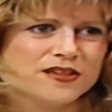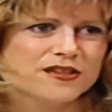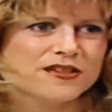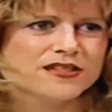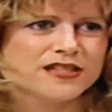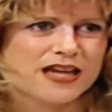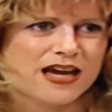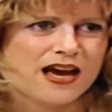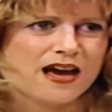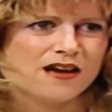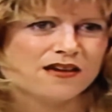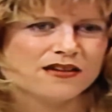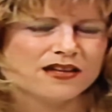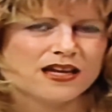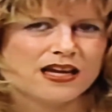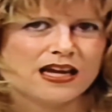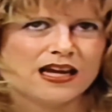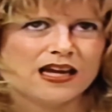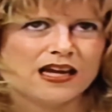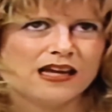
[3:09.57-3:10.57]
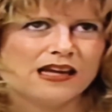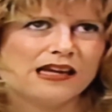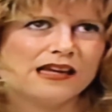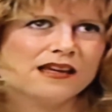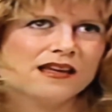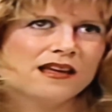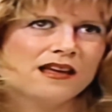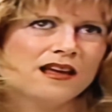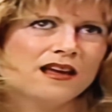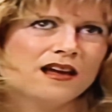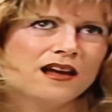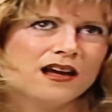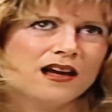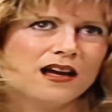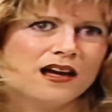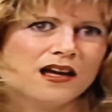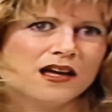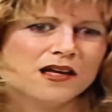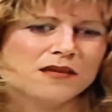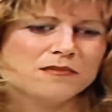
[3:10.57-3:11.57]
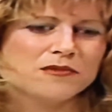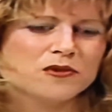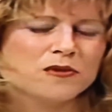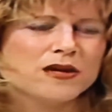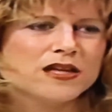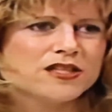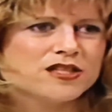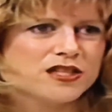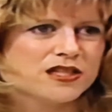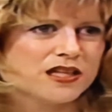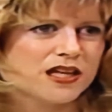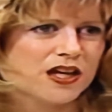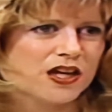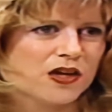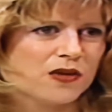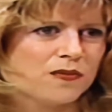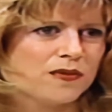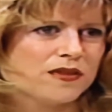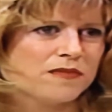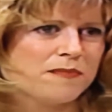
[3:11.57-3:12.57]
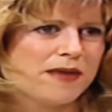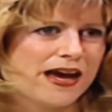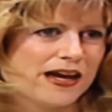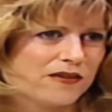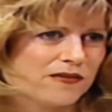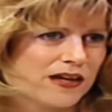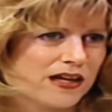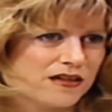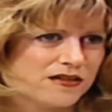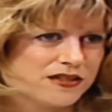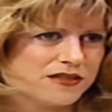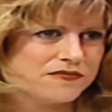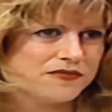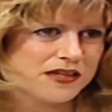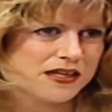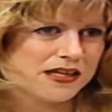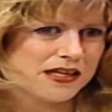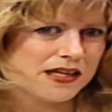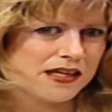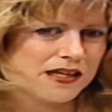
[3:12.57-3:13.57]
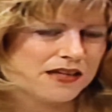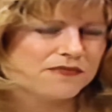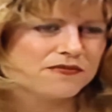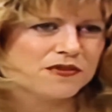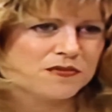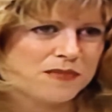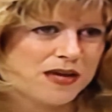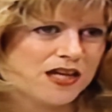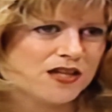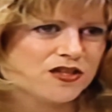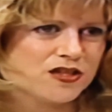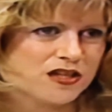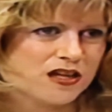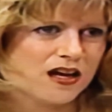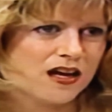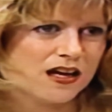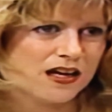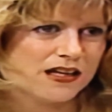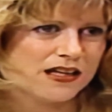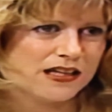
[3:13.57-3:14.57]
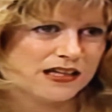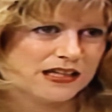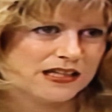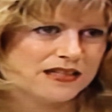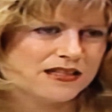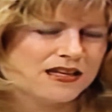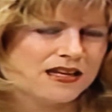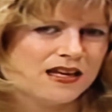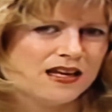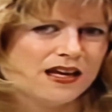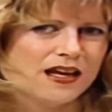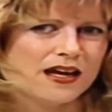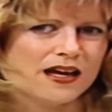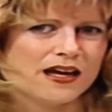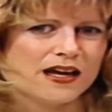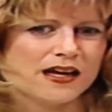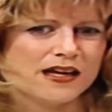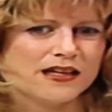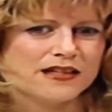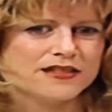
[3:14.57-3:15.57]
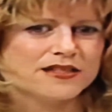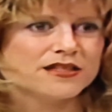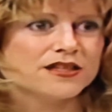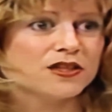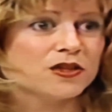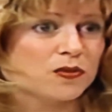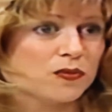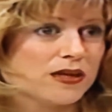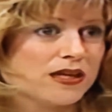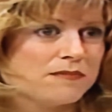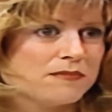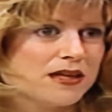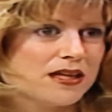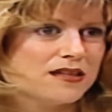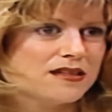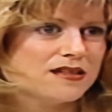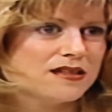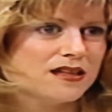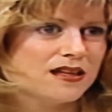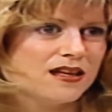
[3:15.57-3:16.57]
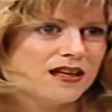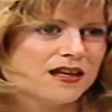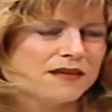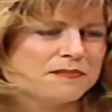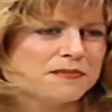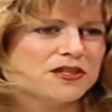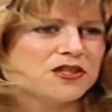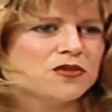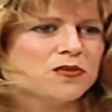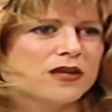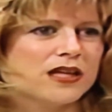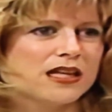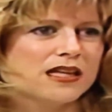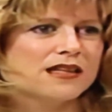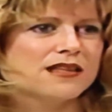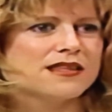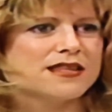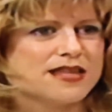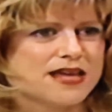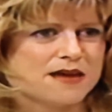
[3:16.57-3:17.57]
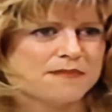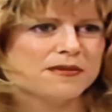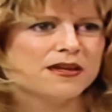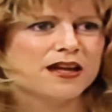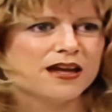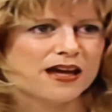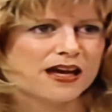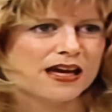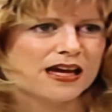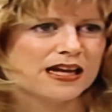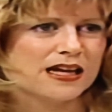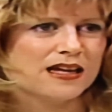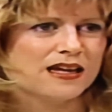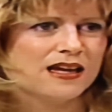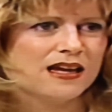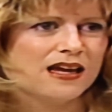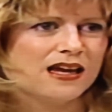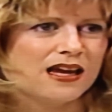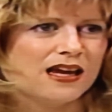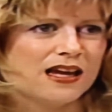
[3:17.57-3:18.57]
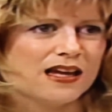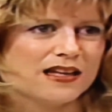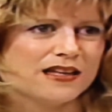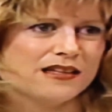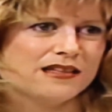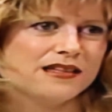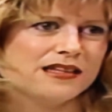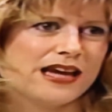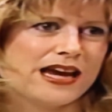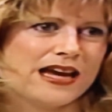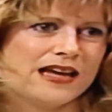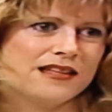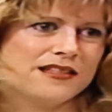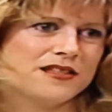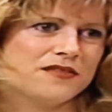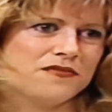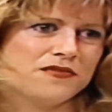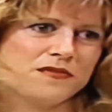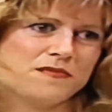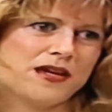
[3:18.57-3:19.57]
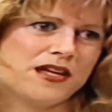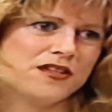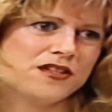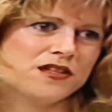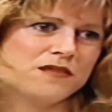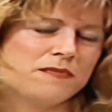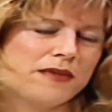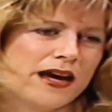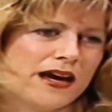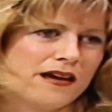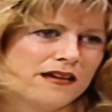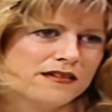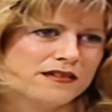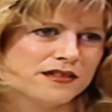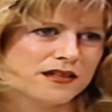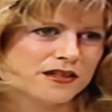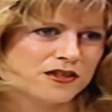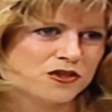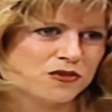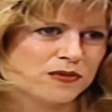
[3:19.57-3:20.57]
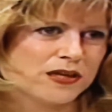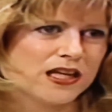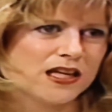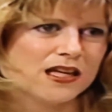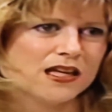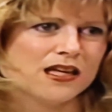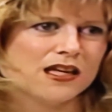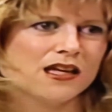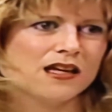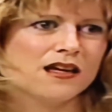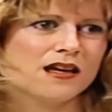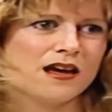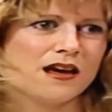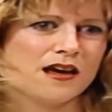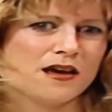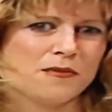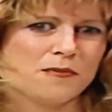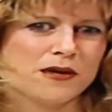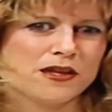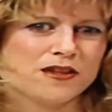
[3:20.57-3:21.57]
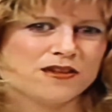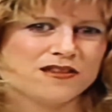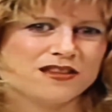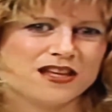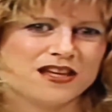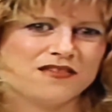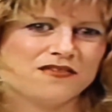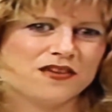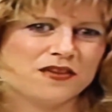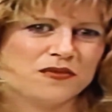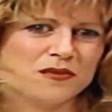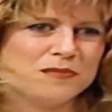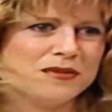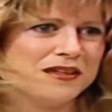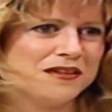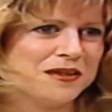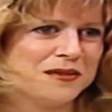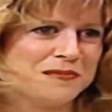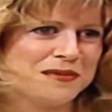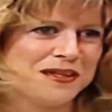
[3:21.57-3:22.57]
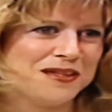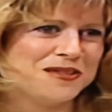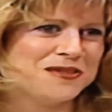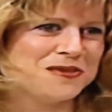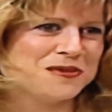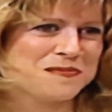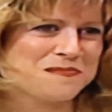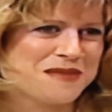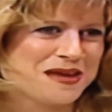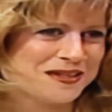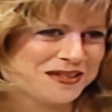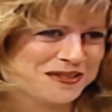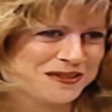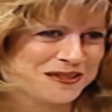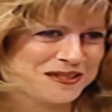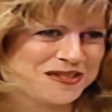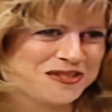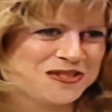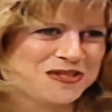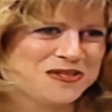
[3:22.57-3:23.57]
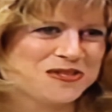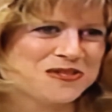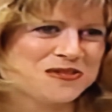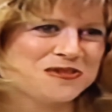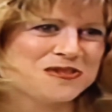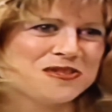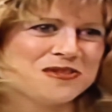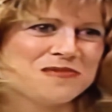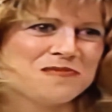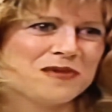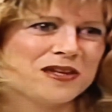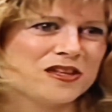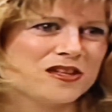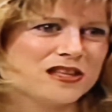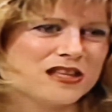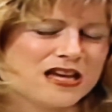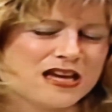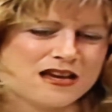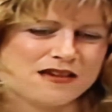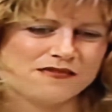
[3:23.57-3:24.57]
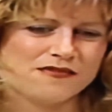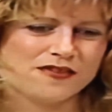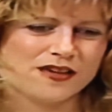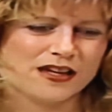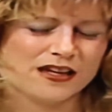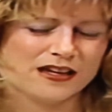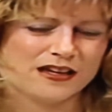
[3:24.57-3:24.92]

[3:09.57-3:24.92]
fills out a questionnaire with background information on it. It's an agreement between them and I, and it has information about drinking, whether they've ever been committed to a mental institution, whether they've